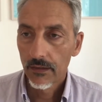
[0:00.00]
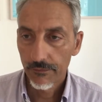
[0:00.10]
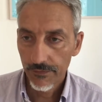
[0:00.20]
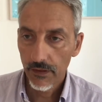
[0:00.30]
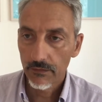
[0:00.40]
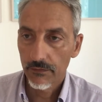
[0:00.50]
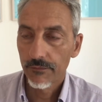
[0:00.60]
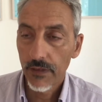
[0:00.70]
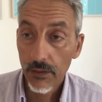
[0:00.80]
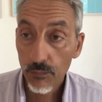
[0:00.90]
The first and
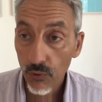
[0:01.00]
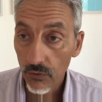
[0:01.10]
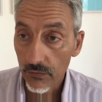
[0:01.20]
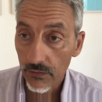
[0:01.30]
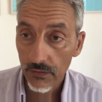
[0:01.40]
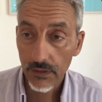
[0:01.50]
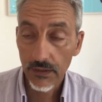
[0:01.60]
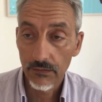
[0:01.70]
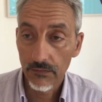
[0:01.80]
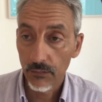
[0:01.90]
very important
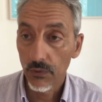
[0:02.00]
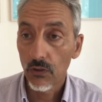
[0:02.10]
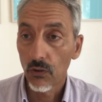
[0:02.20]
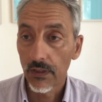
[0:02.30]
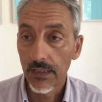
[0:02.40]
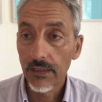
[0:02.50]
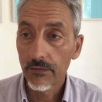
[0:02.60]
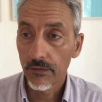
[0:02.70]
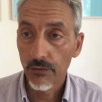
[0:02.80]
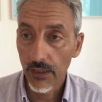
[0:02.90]
is that we call
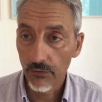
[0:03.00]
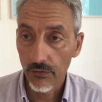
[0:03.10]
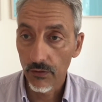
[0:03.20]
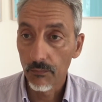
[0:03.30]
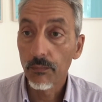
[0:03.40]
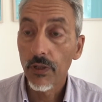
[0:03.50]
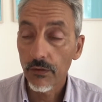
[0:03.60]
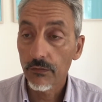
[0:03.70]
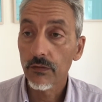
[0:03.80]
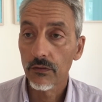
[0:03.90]
integration,
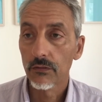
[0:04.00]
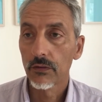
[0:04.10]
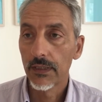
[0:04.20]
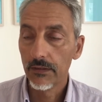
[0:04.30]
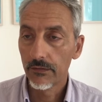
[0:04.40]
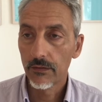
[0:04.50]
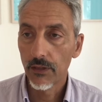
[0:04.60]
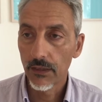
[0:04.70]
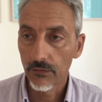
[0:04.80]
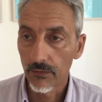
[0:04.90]
personal
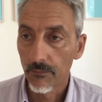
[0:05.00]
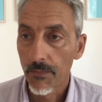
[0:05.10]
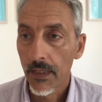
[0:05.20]
integration.